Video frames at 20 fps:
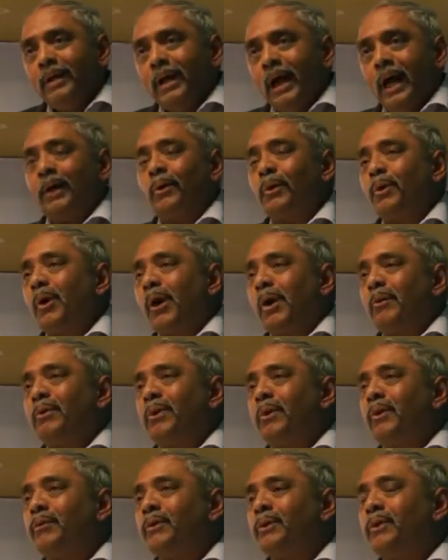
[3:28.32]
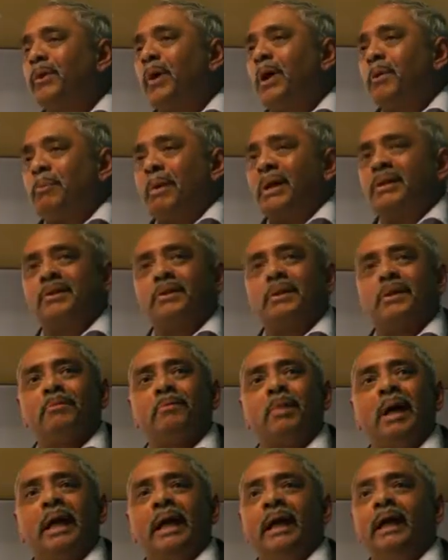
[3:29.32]
I don't know how many of you got pestered
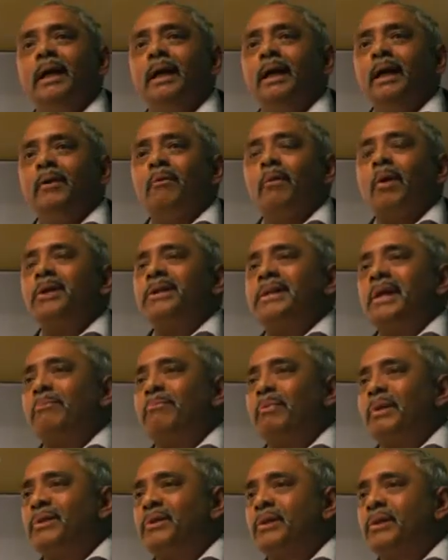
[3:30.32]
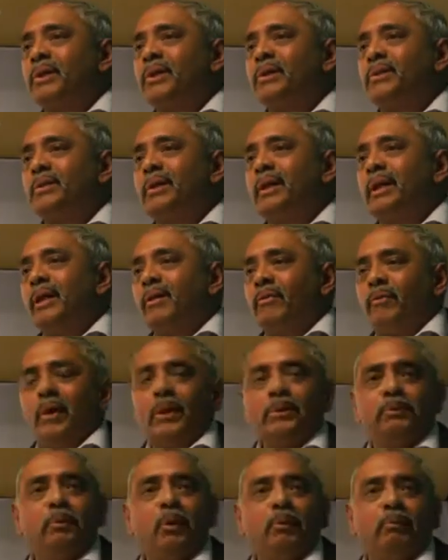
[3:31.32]
by WhatsApp messages,
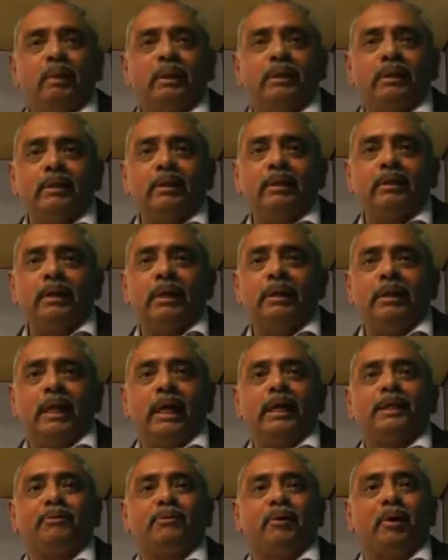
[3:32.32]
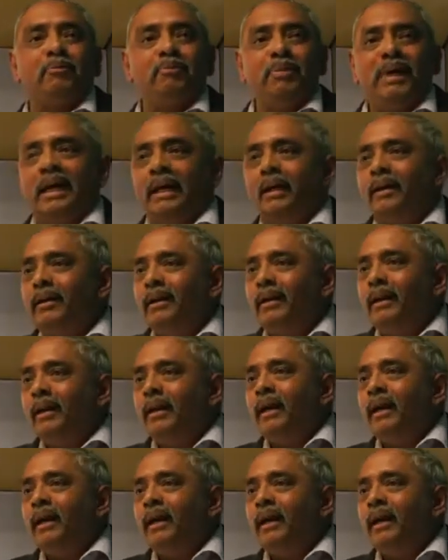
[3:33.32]
Facebook messages, and text from me.